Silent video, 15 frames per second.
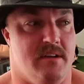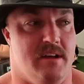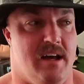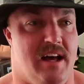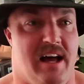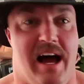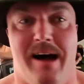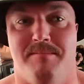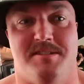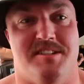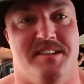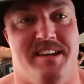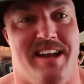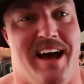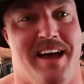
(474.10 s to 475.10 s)
Uh,
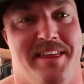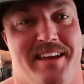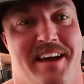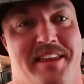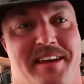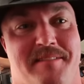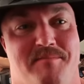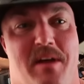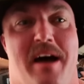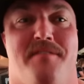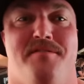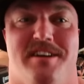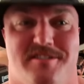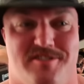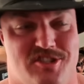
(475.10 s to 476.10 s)
absolutely nothing. I think
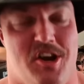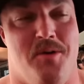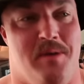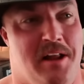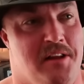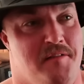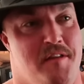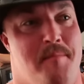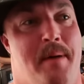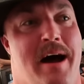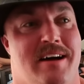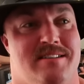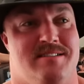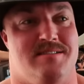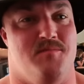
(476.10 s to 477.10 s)
I've done so well over the
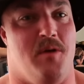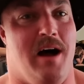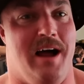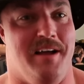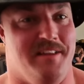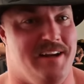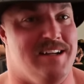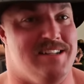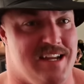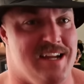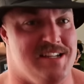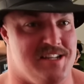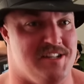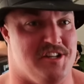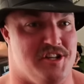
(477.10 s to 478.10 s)
past while, and it's
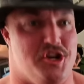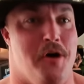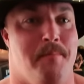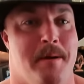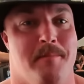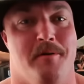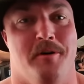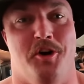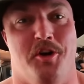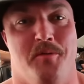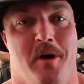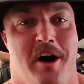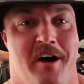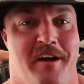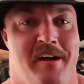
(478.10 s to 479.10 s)
easy to show people who
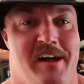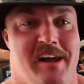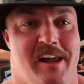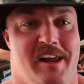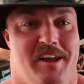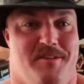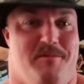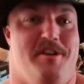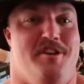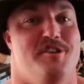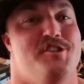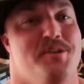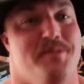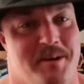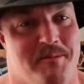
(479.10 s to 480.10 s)
you are when
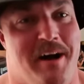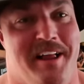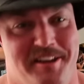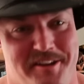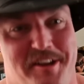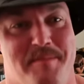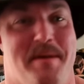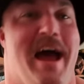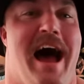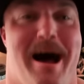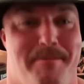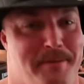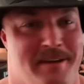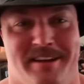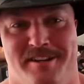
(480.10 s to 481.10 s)
you're doing well and you can be
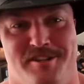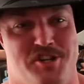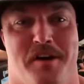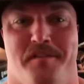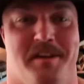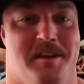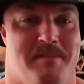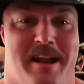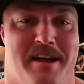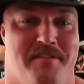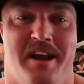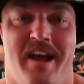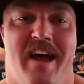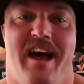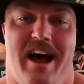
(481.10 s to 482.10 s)
happy and jovial
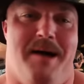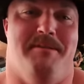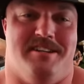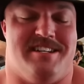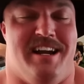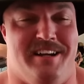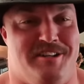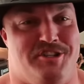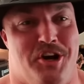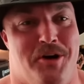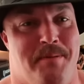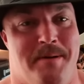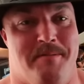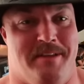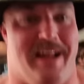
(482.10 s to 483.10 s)
whatever. Mm. I'm excited to show
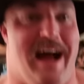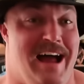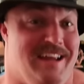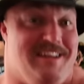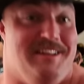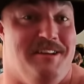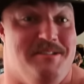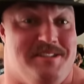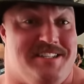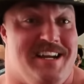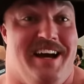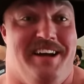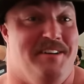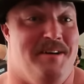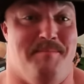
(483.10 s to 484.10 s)
people that I can lose the
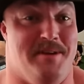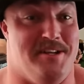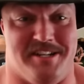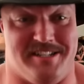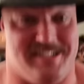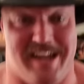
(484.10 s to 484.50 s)
title and be just